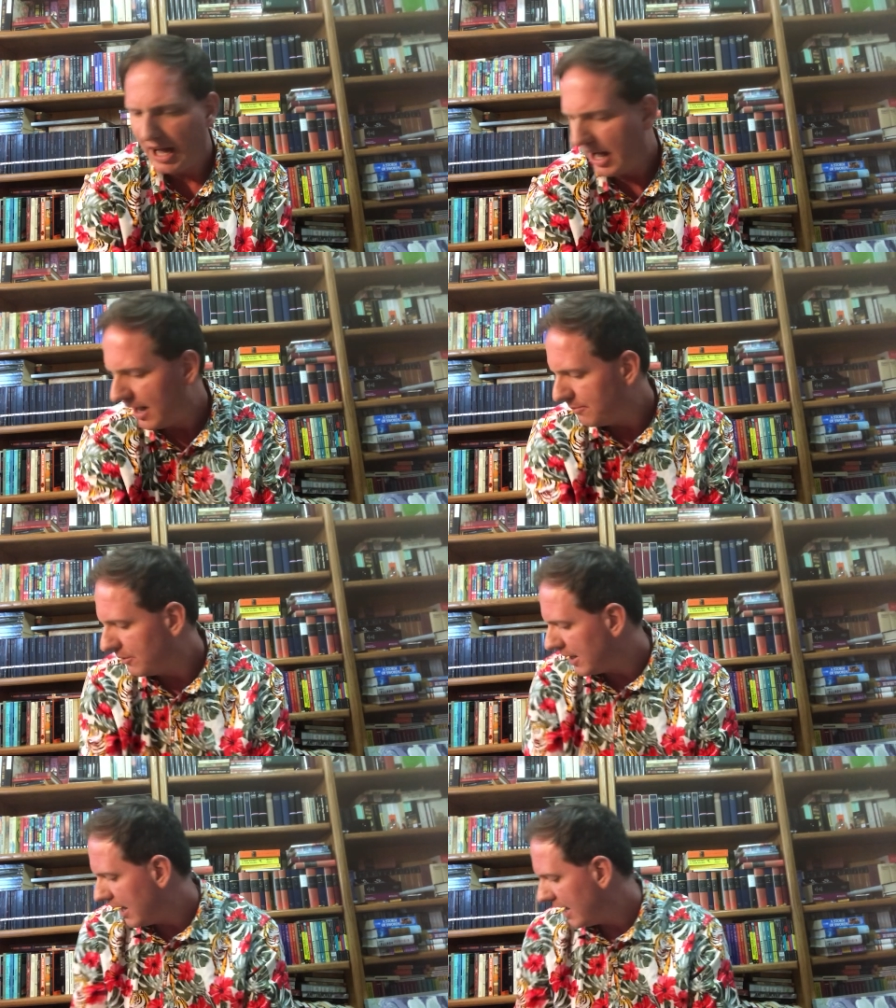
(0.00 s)
Um,
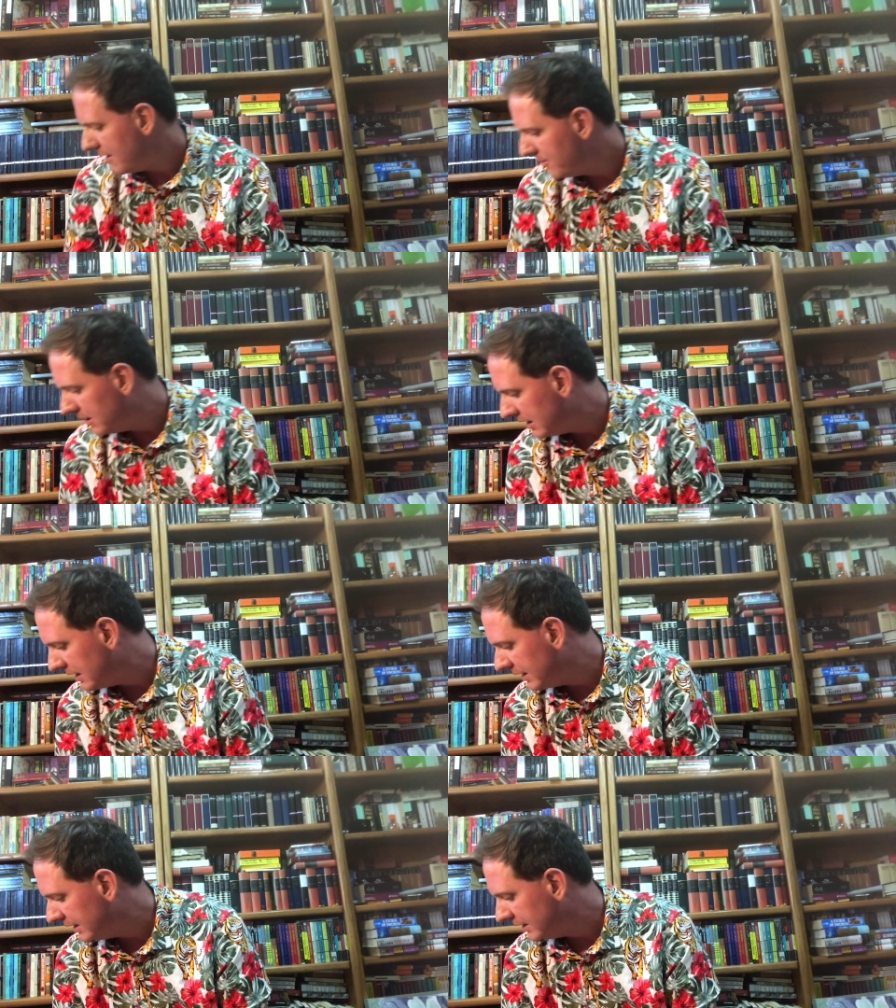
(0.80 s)
when I
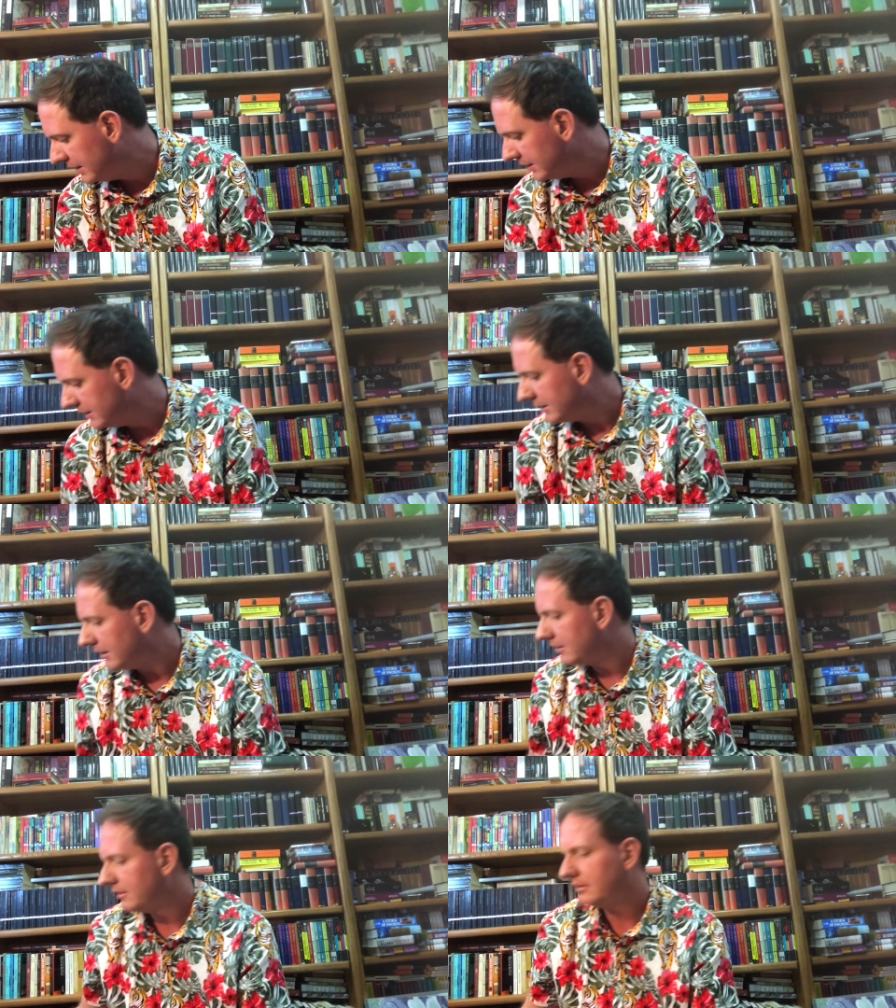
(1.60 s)
was
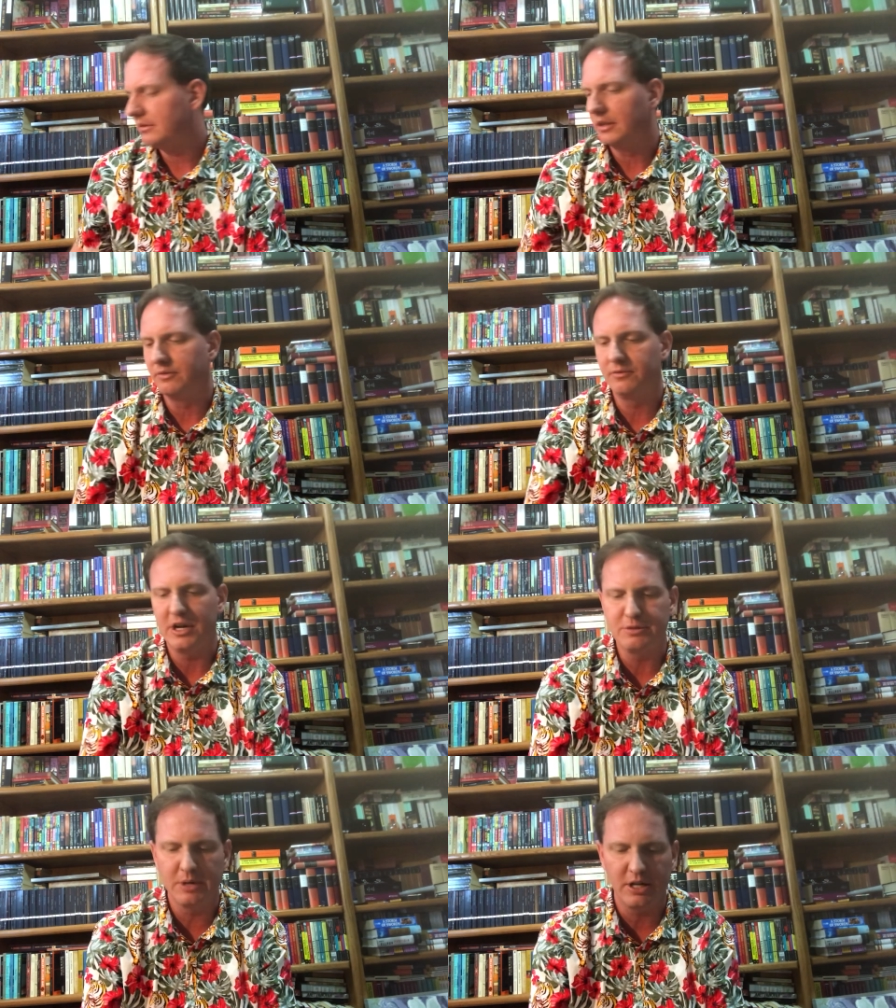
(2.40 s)
a
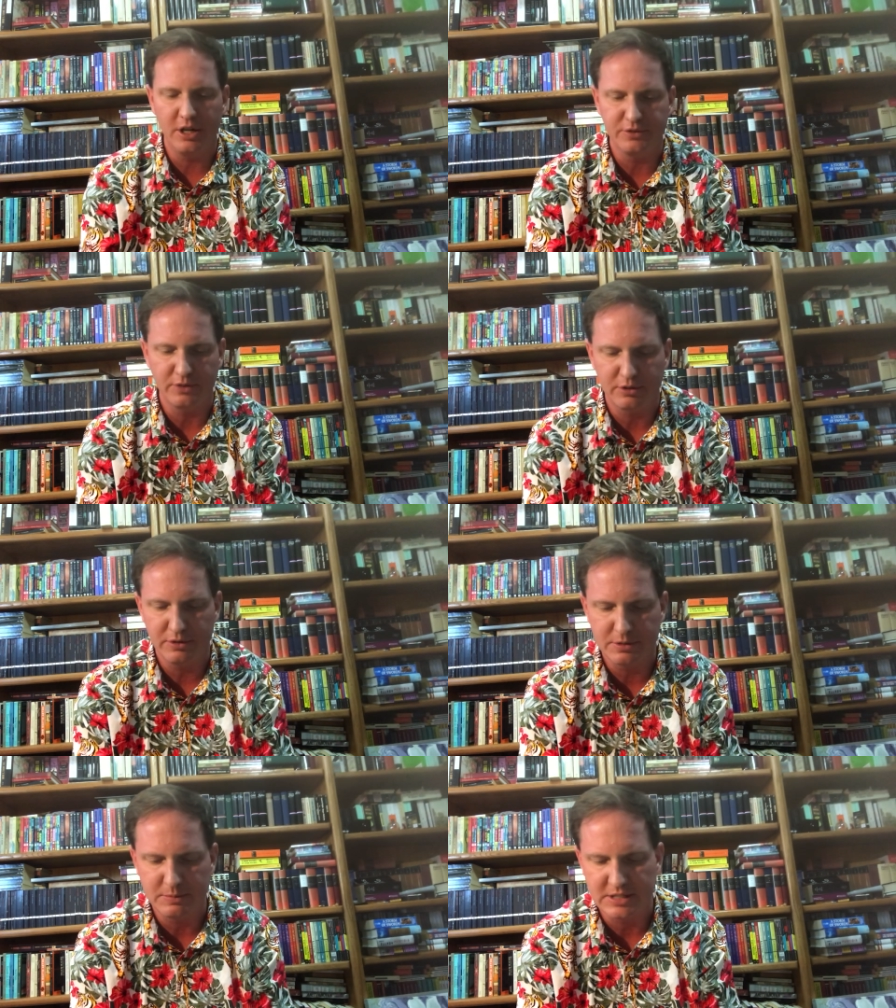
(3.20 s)
freshman in college for
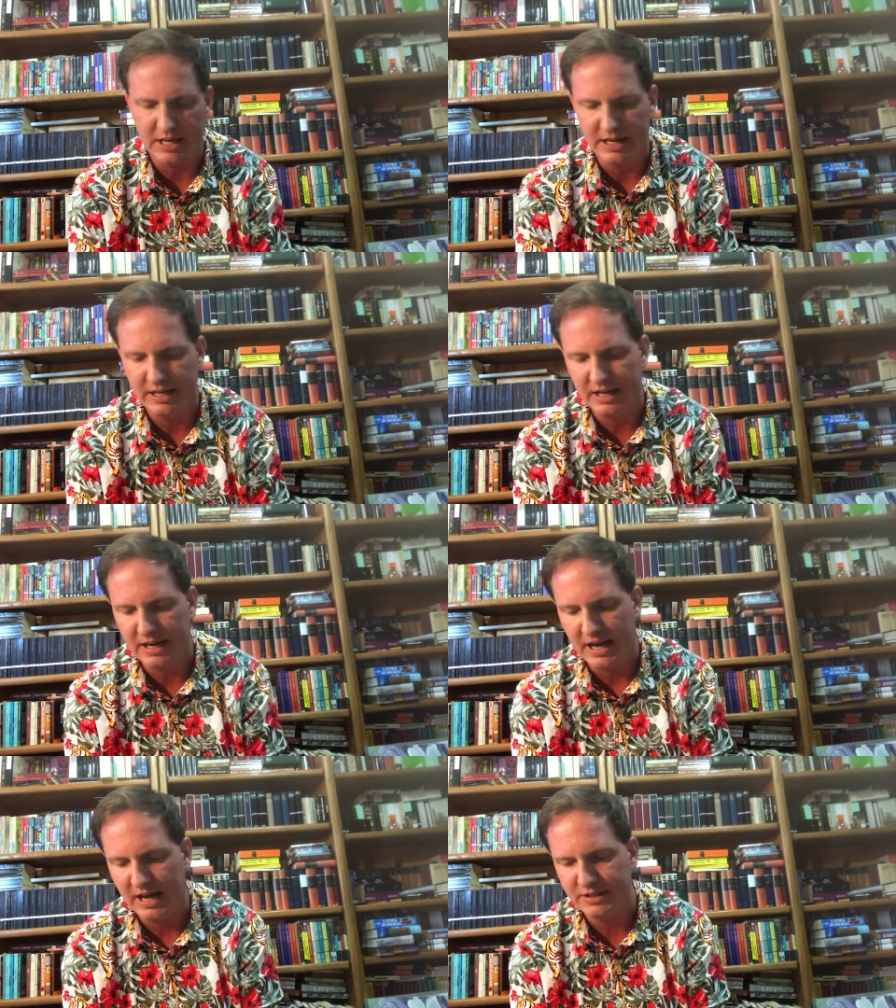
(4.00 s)
Christmas, I had
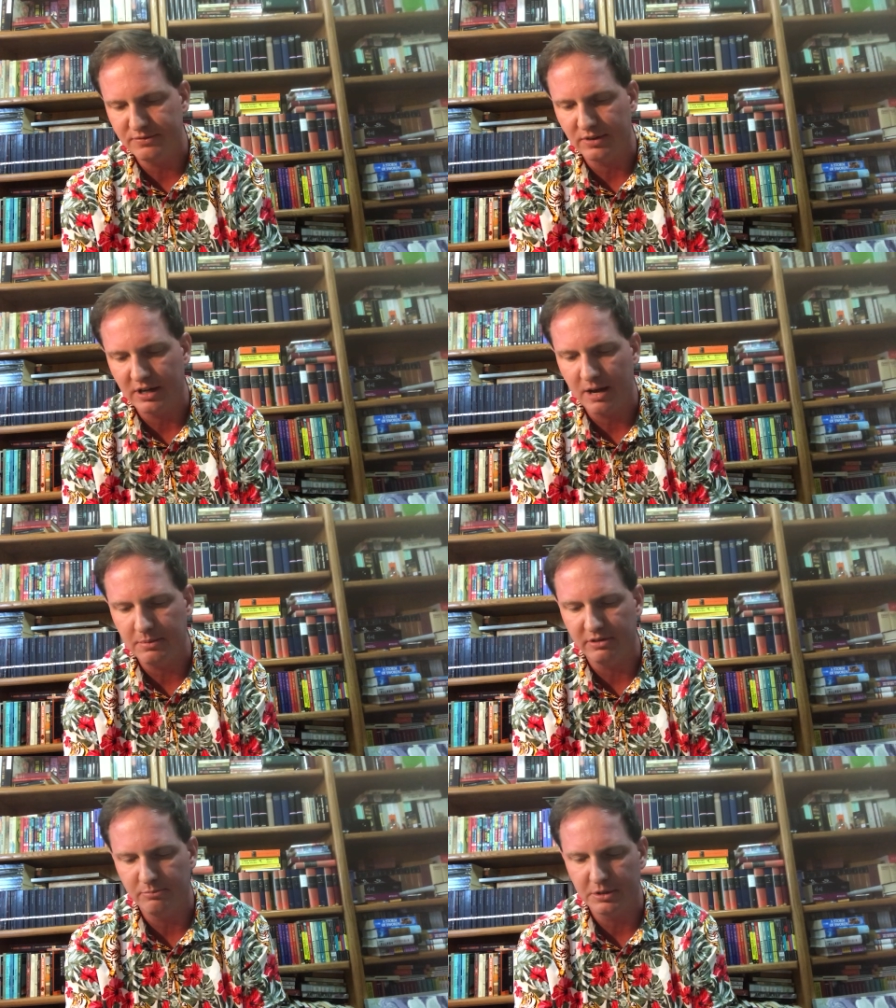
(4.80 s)
asked for a couple
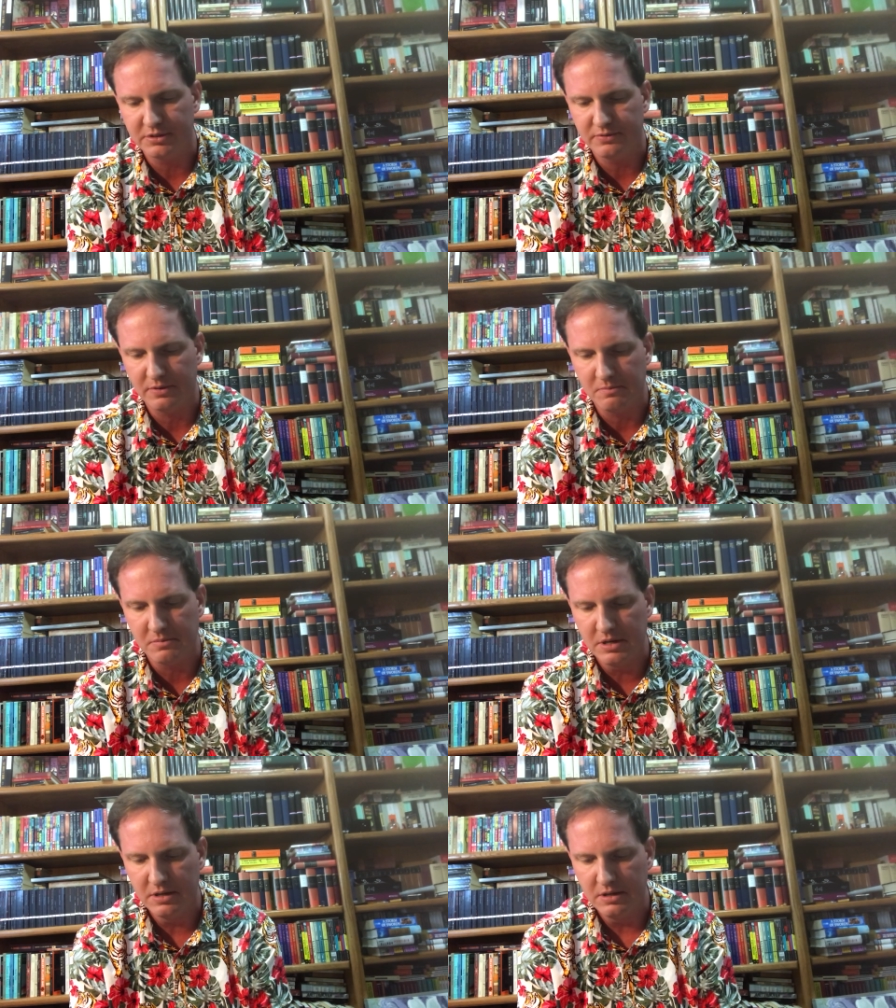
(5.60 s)
of books from
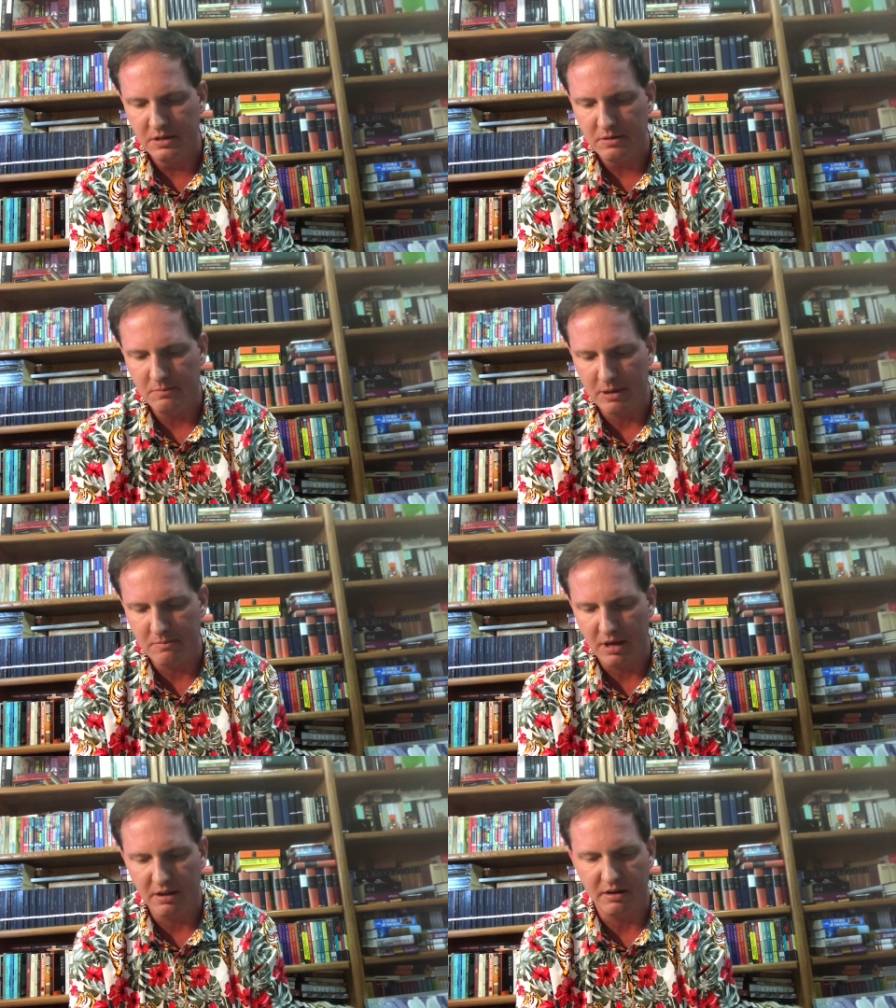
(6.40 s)
my
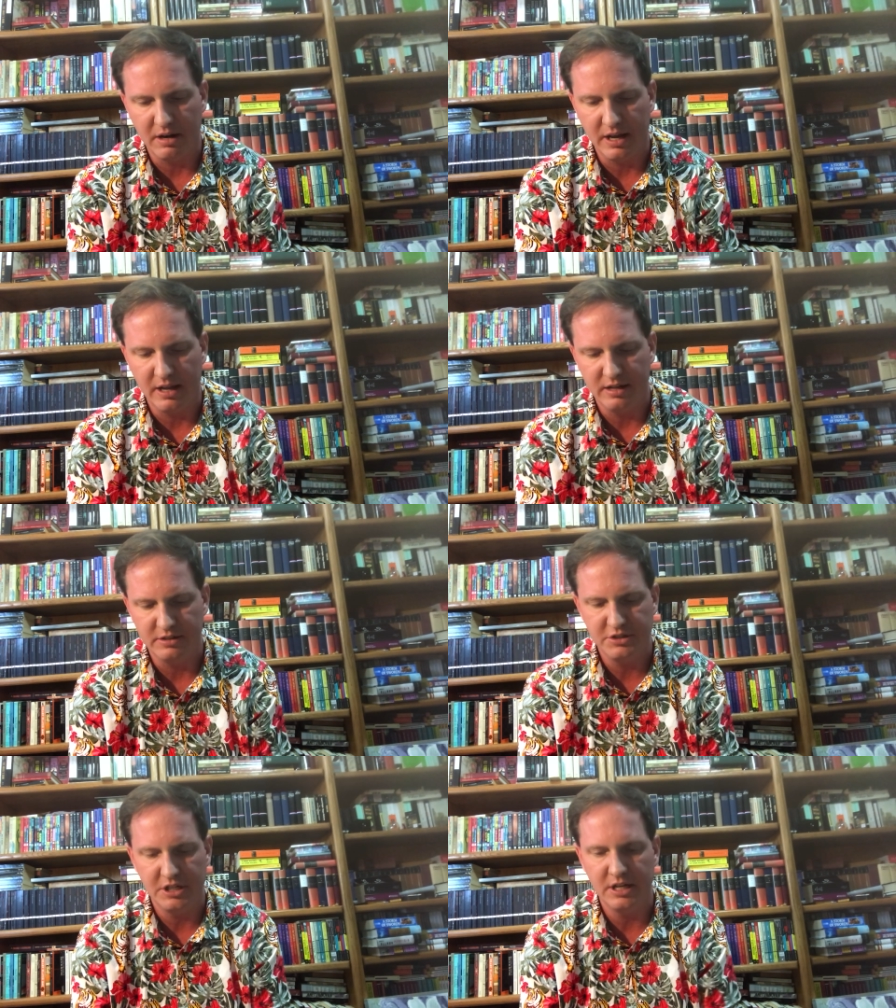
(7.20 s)
mother, and
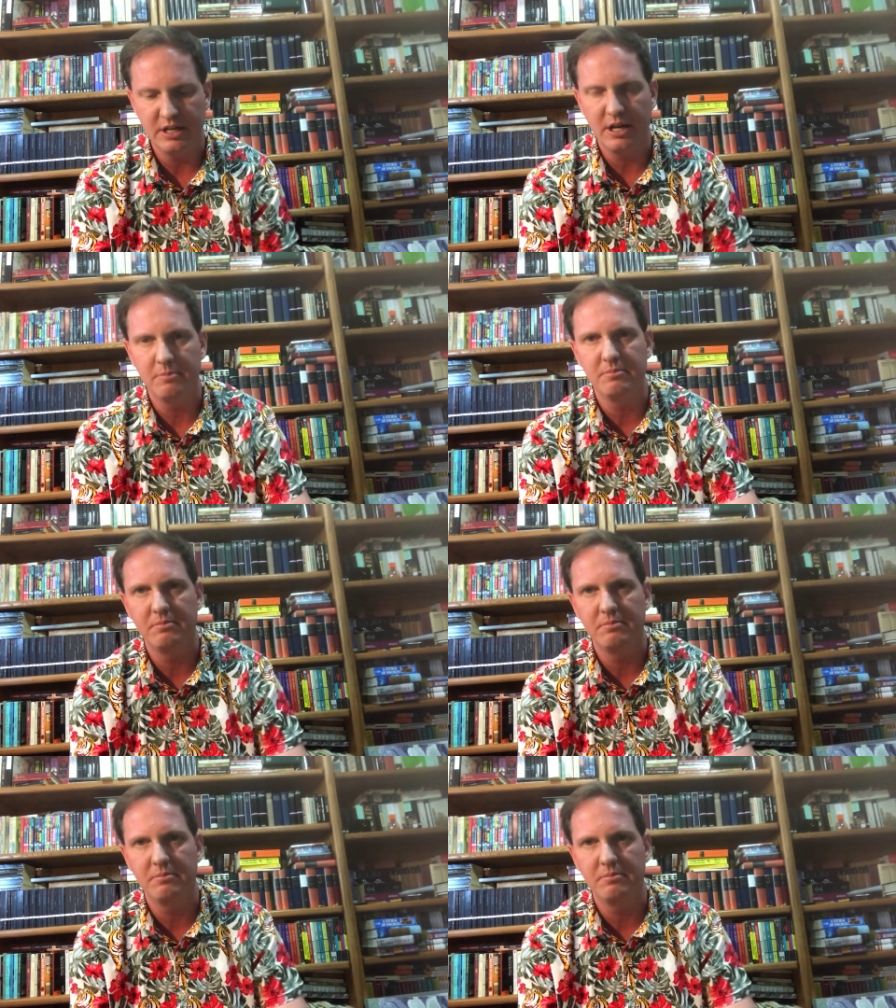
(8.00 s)
she ended up